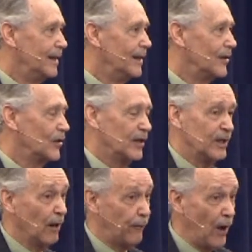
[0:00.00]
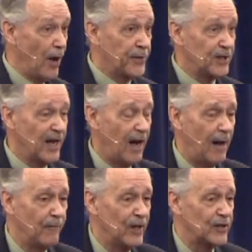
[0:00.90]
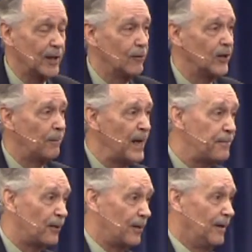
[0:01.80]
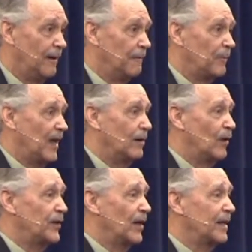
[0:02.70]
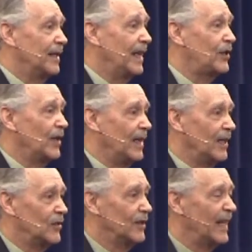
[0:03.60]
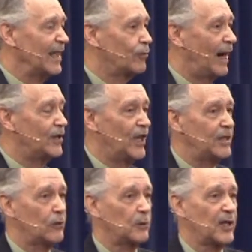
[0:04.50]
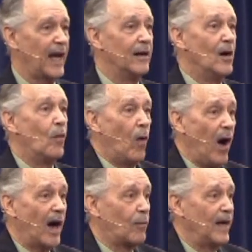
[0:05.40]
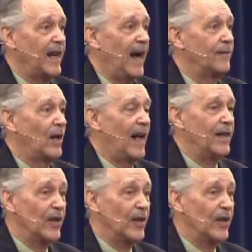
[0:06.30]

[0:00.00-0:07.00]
So you see, the fault is obviously with the people and what their condition is. And that's why Jesus was saying, Walk while you have the light.